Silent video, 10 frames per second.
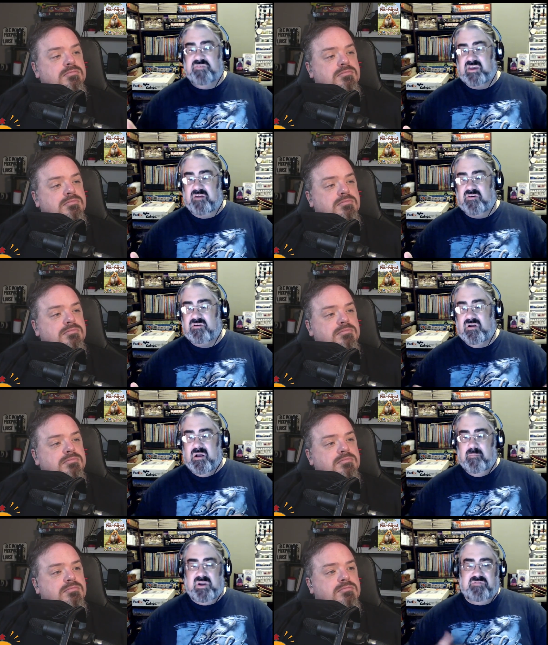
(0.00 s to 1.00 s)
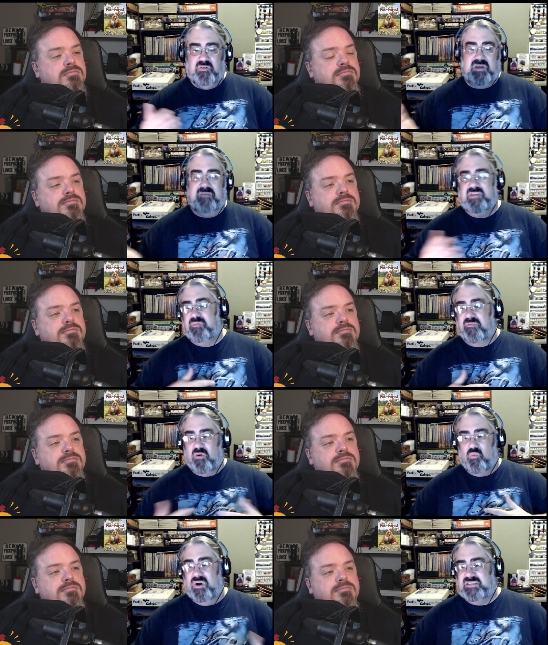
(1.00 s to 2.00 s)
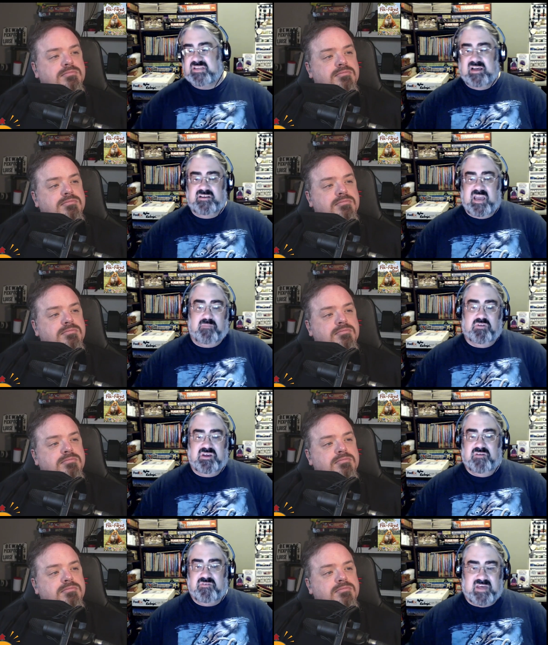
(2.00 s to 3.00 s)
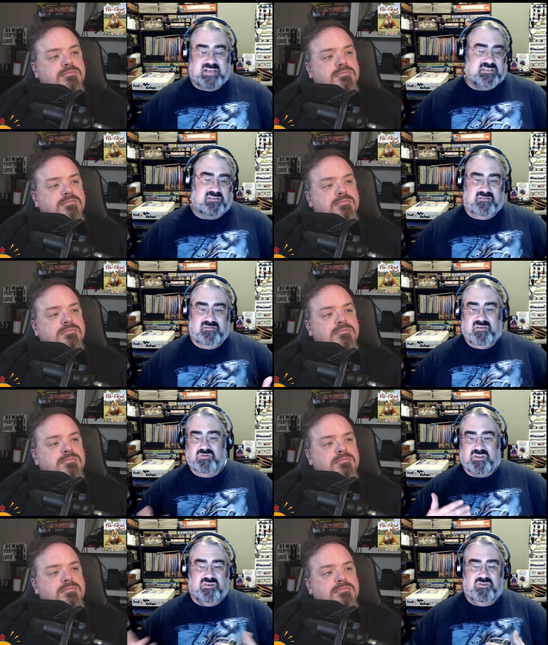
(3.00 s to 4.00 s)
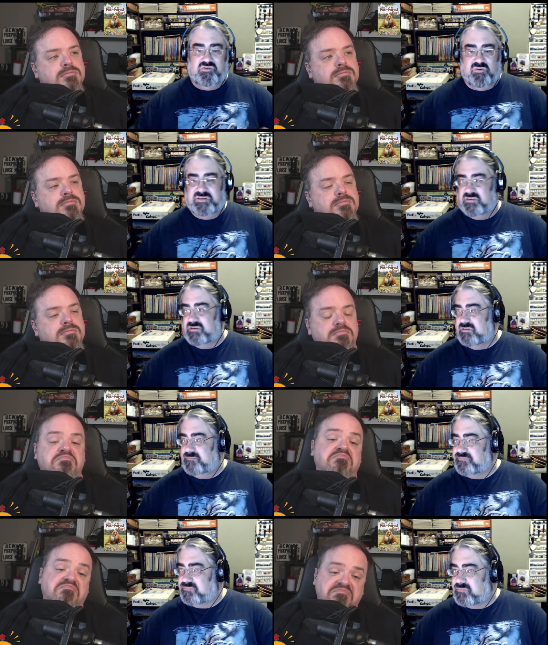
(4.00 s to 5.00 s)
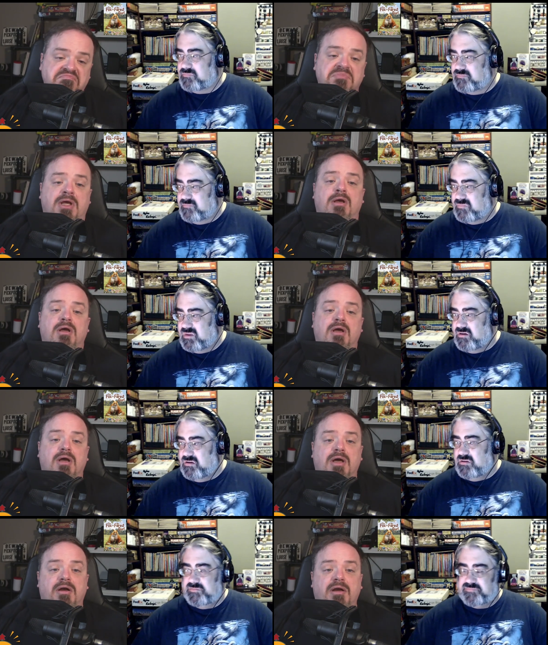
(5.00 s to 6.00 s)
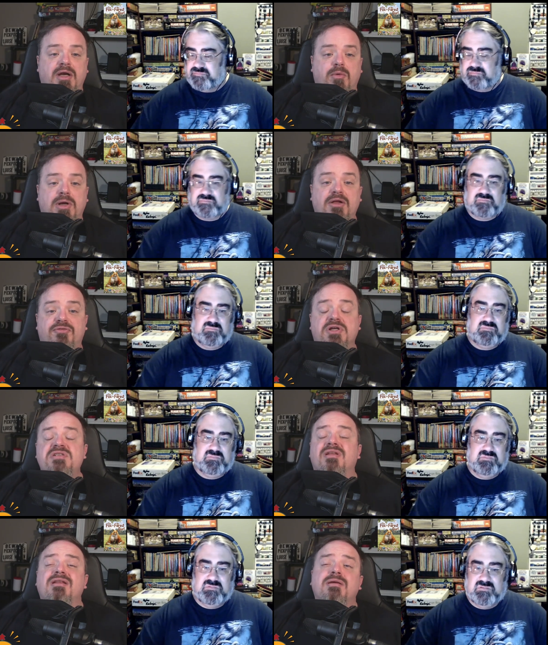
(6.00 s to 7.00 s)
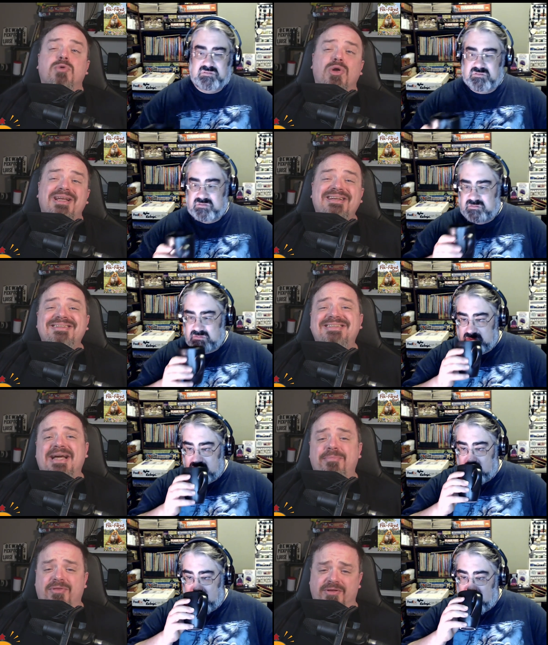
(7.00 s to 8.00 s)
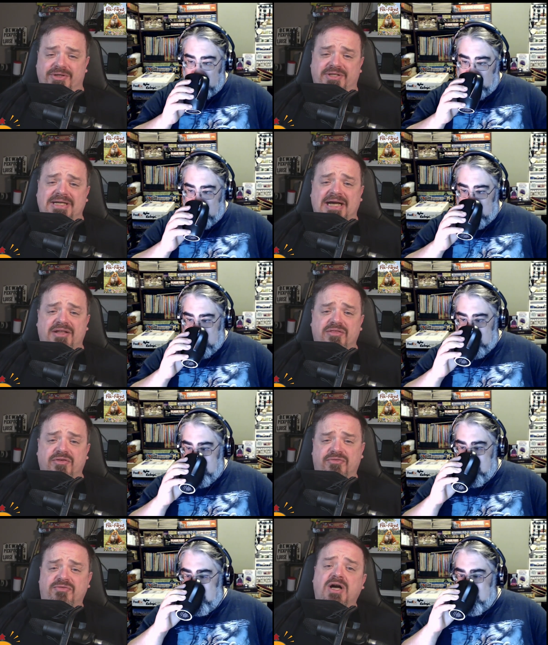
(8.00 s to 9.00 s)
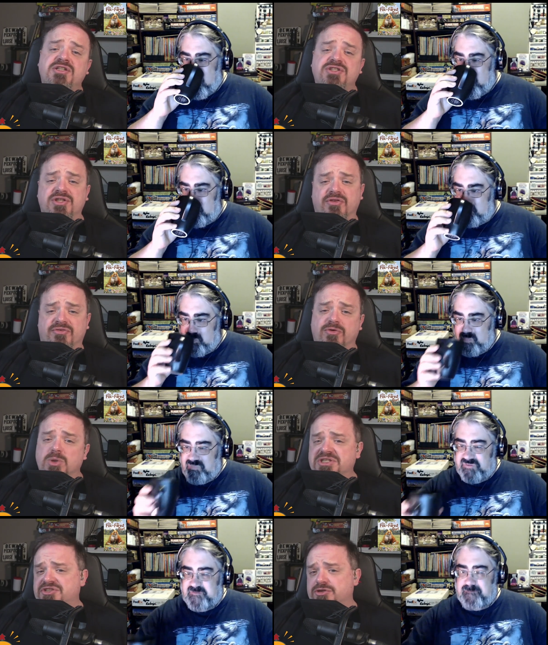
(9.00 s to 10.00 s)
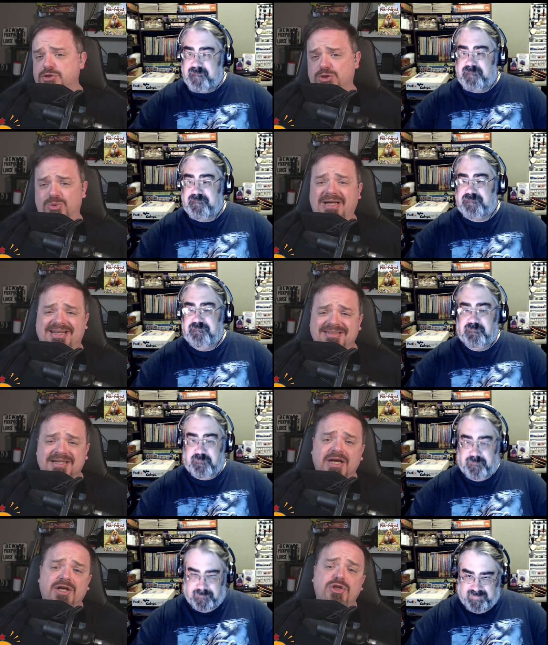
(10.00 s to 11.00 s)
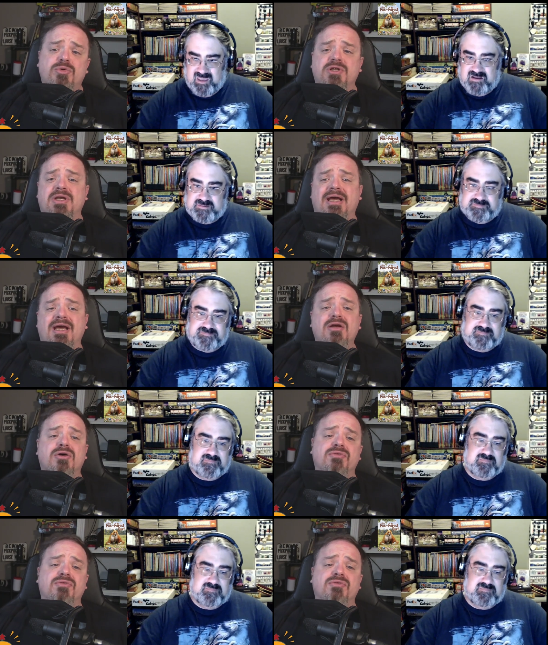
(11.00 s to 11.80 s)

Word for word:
Speaker 1: over the other. But if you definitely prefer one style of game or the other, that's those are the two choices.
Speaker 2: All right. Well, for a slightly more in depth look at the Fox in the Forest duet, you can head